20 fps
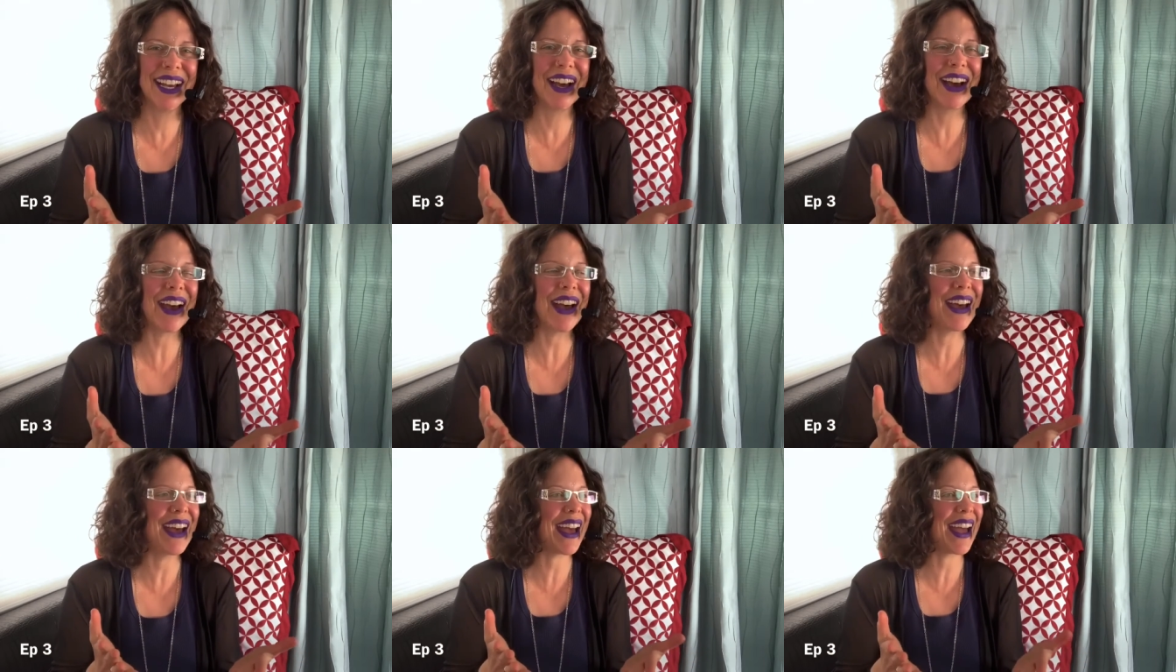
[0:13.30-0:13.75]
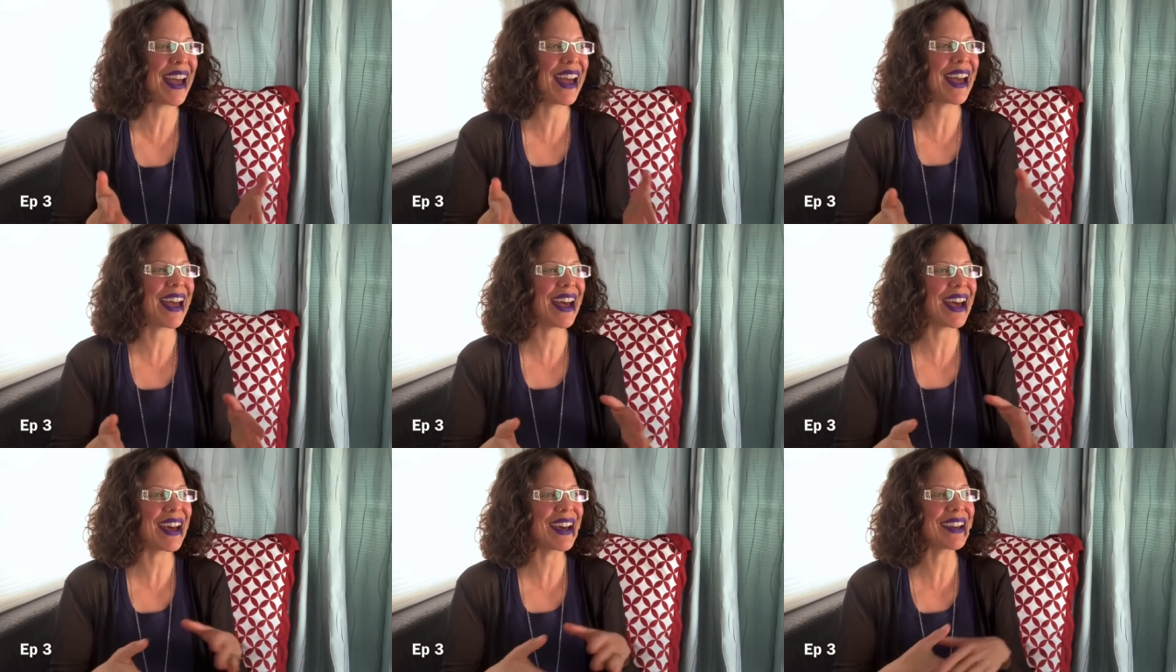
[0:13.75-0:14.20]

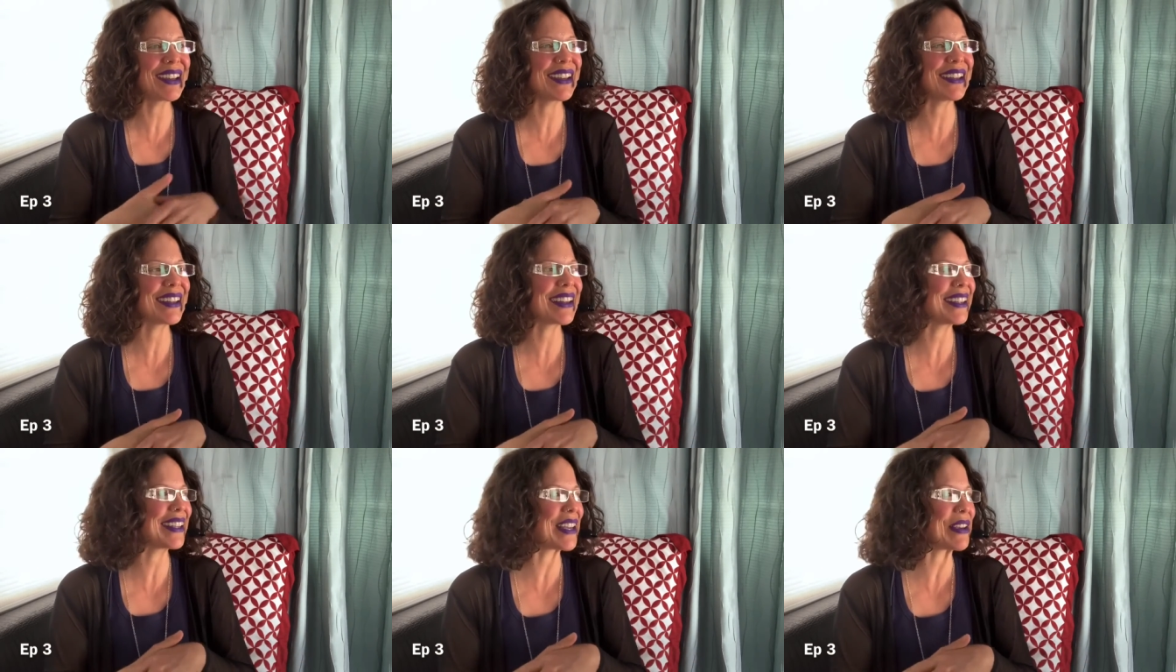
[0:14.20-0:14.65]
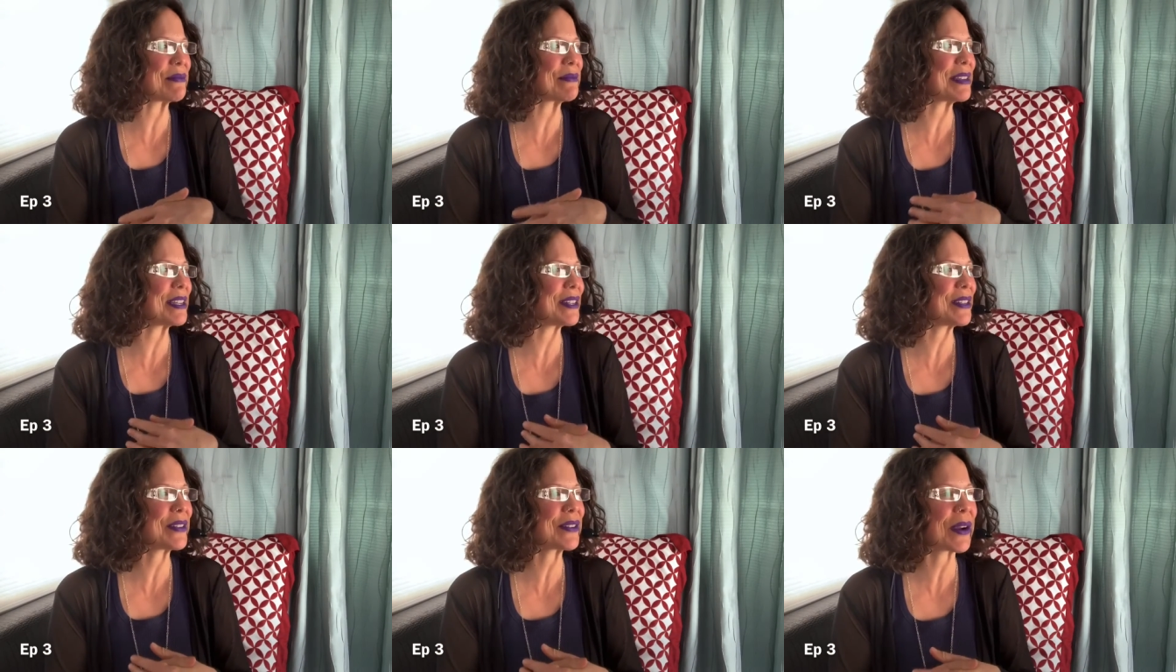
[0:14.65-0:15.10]
you can get me
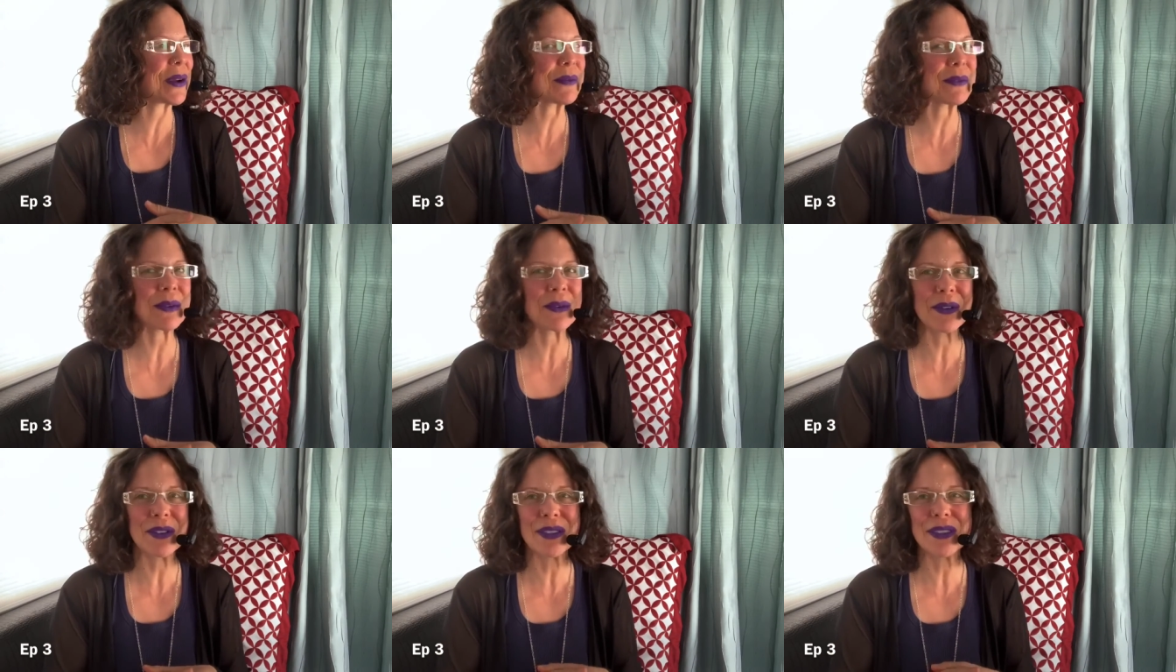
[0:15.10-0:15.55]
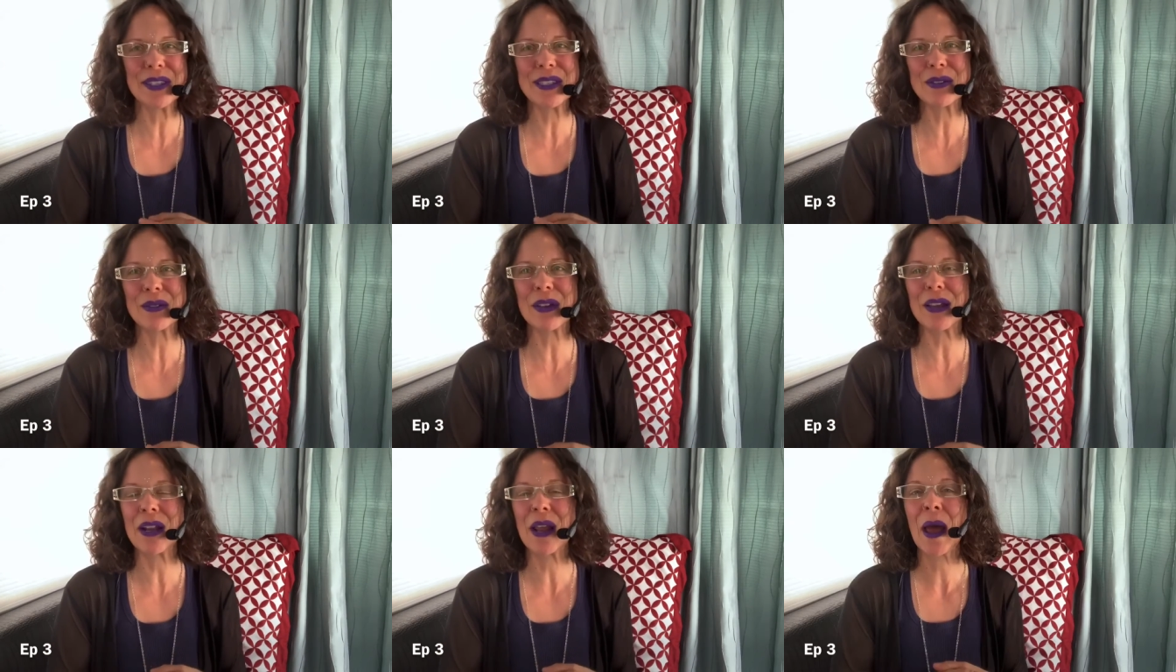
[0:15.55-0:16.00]
in trouble with this
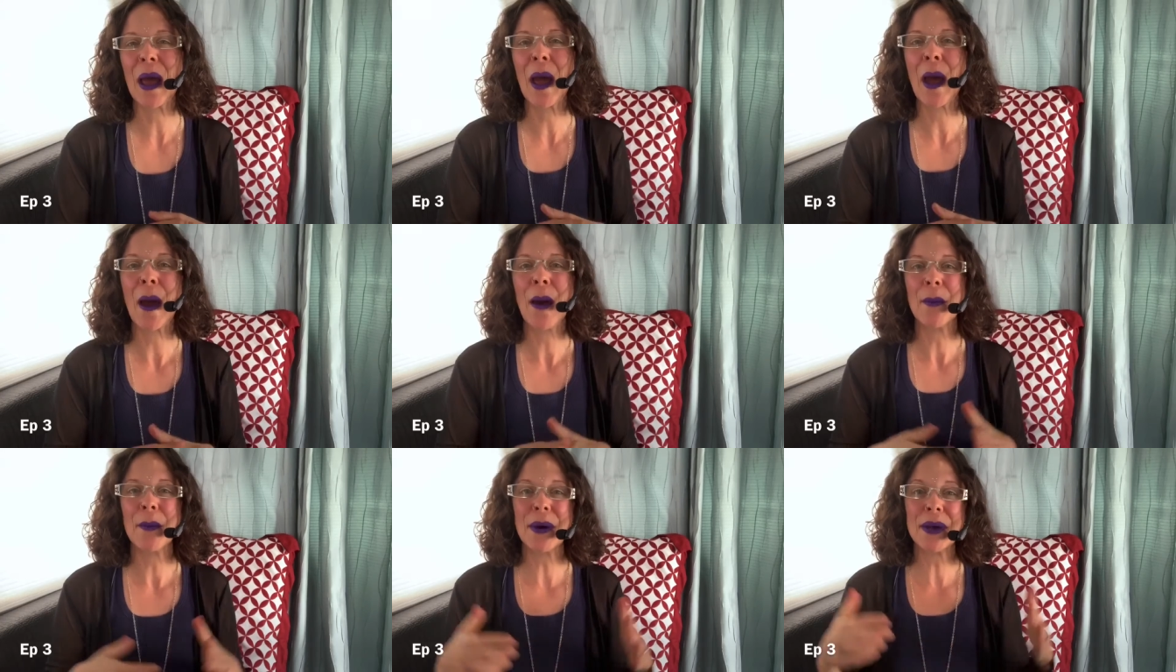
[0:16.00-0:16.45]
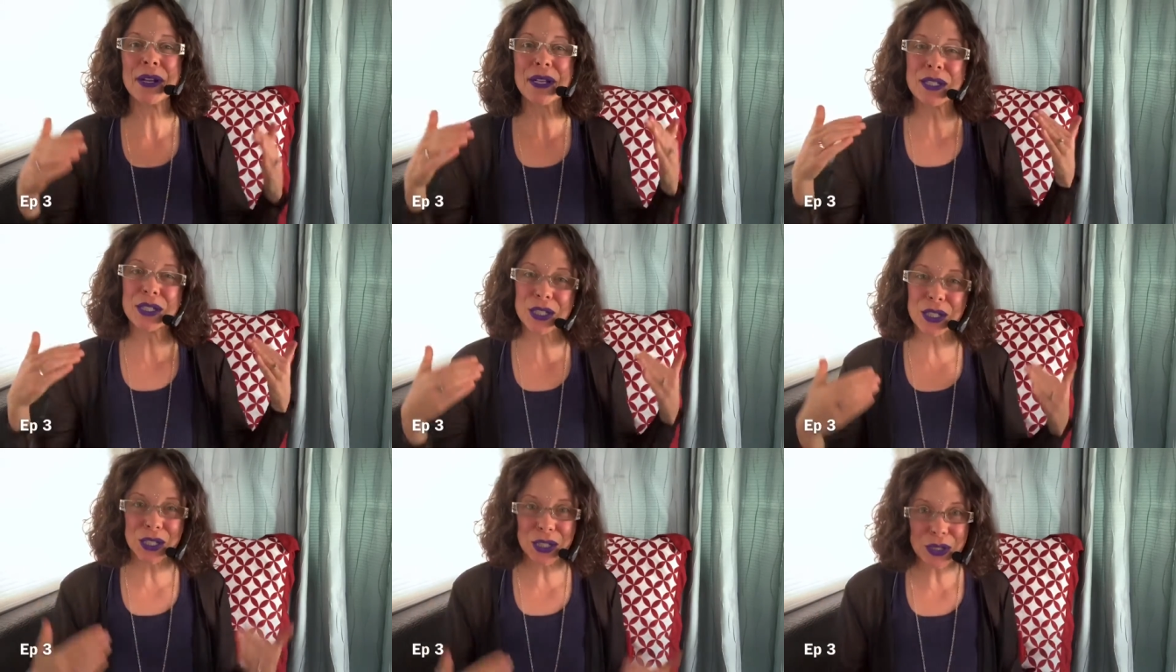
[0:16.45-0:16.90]
one, but
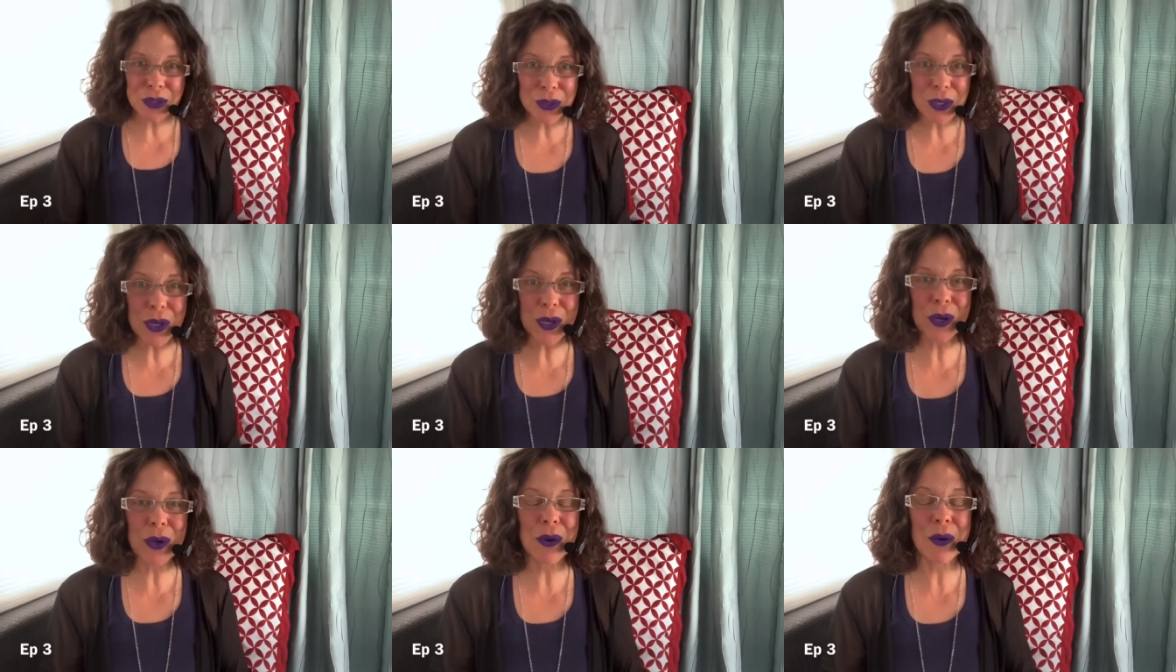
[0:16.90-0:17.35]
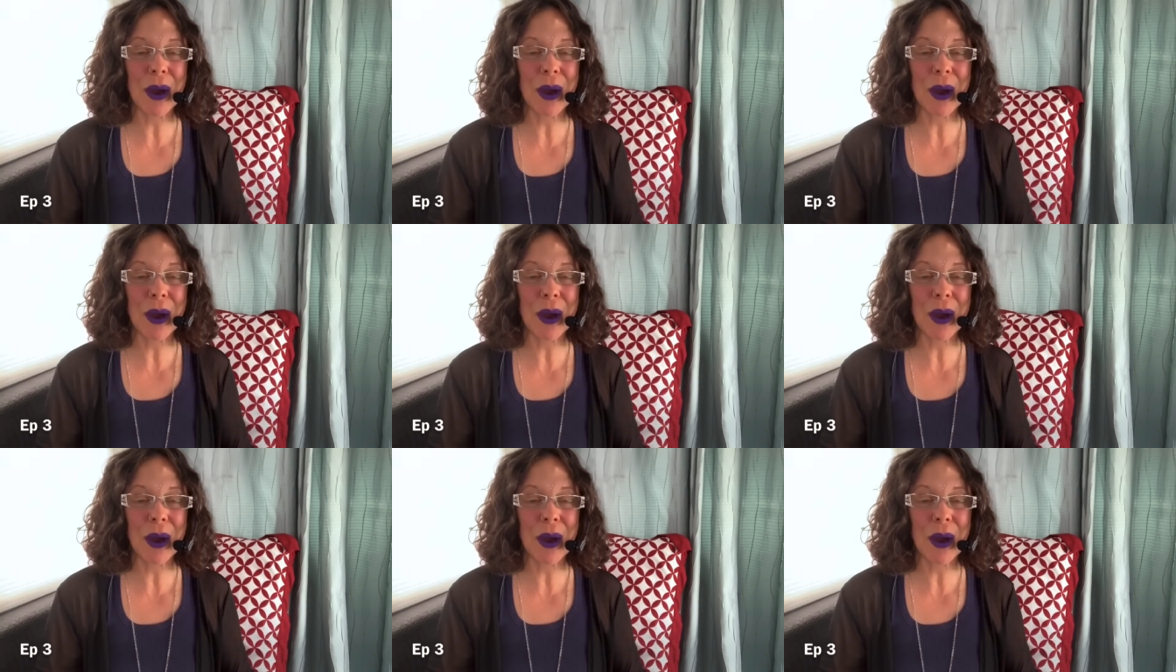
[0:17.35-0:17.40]
it's true.